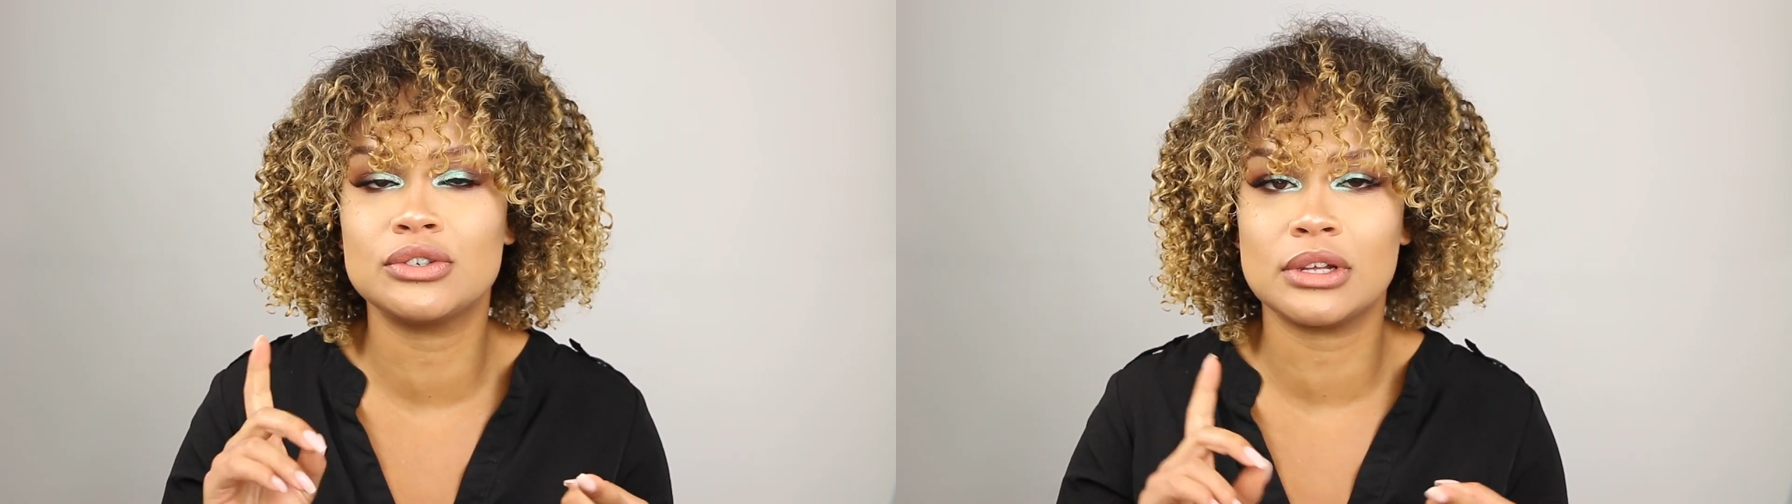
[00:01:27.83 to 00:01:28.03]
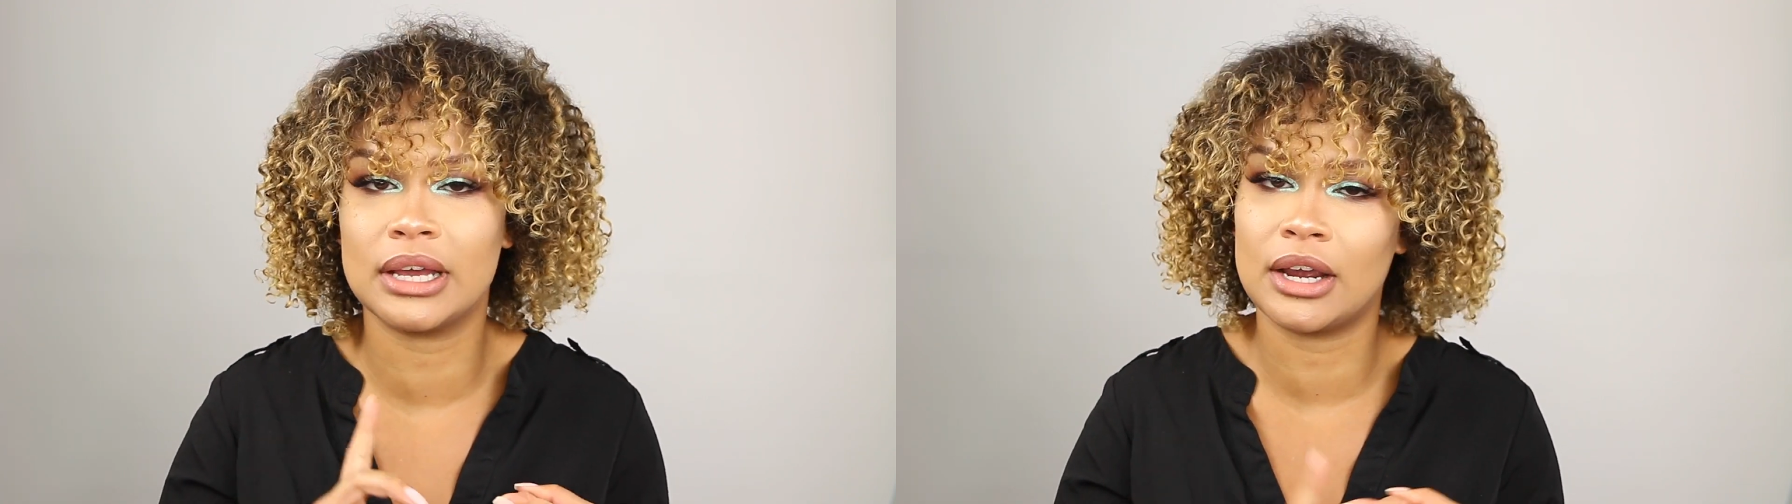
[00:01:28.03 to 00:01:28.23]

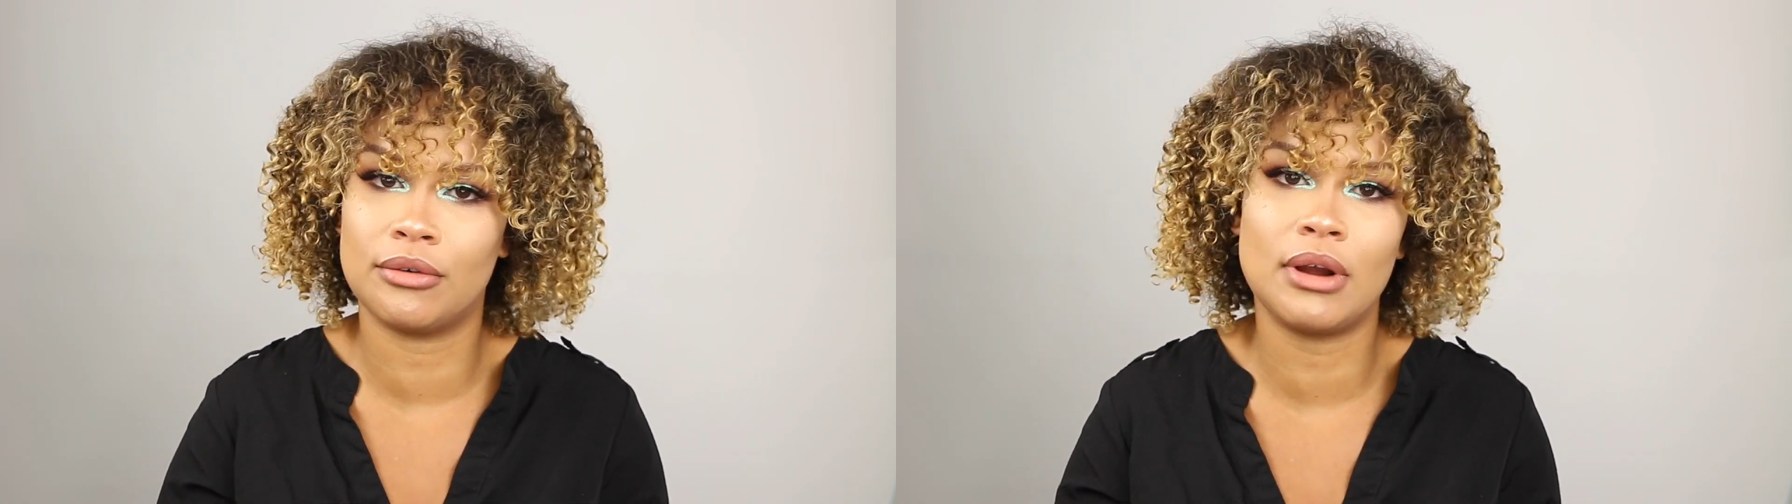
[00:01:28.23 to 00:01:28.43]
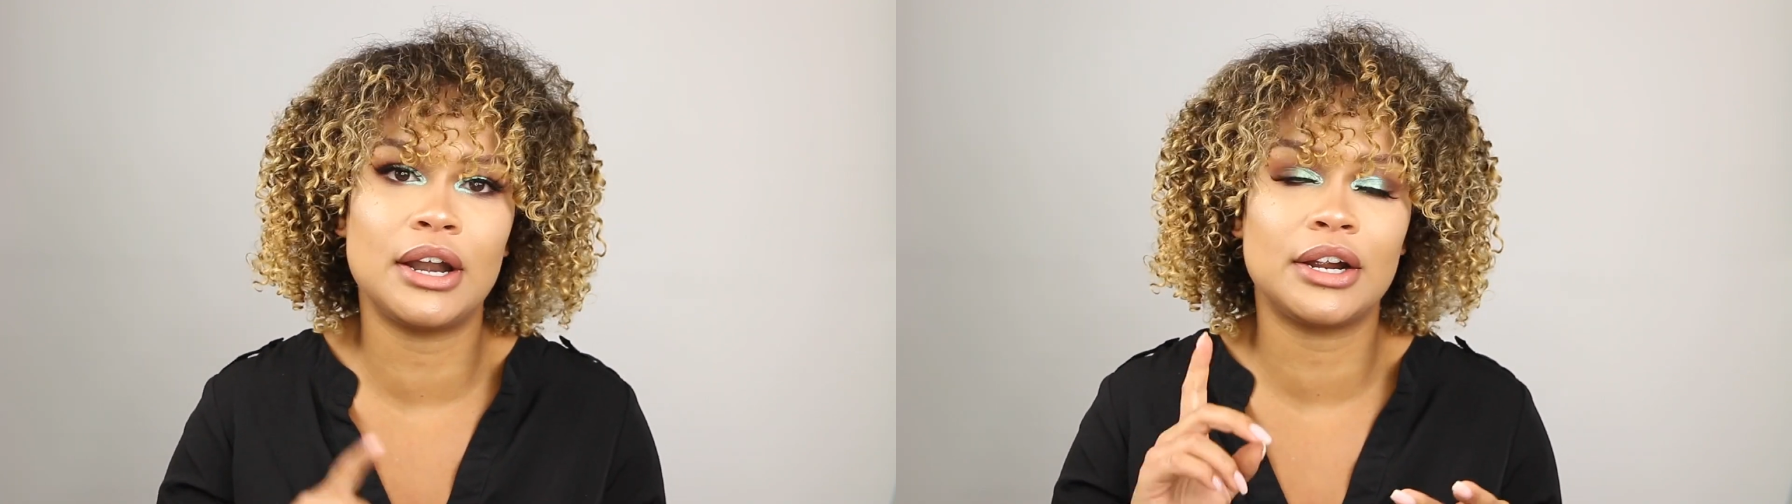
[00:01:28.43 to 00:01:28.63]
so like
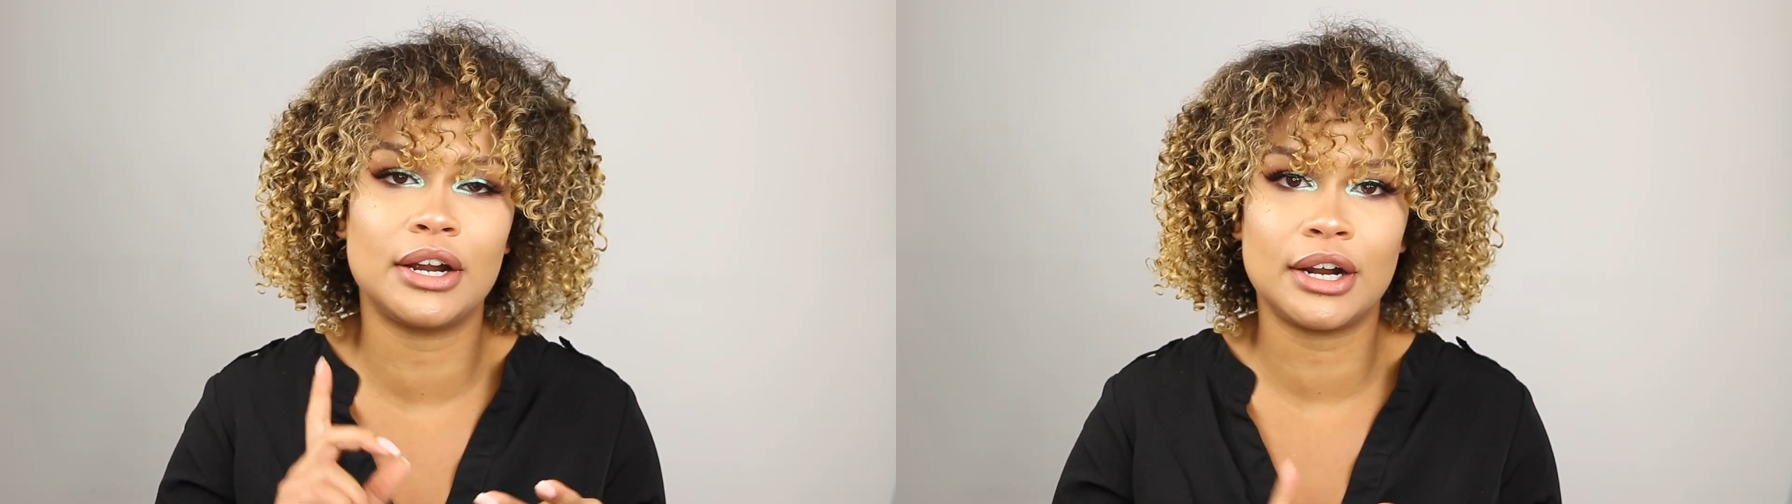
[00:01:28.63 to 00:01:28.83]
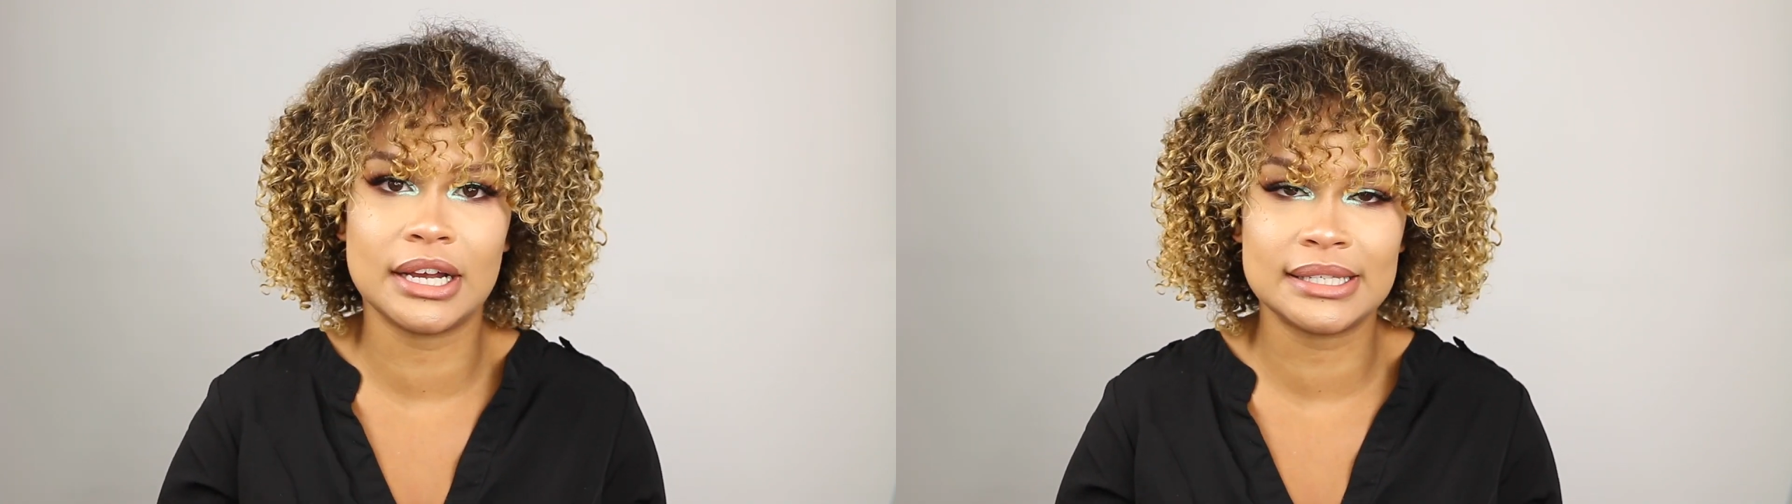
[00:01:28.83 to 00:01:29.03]
a runner,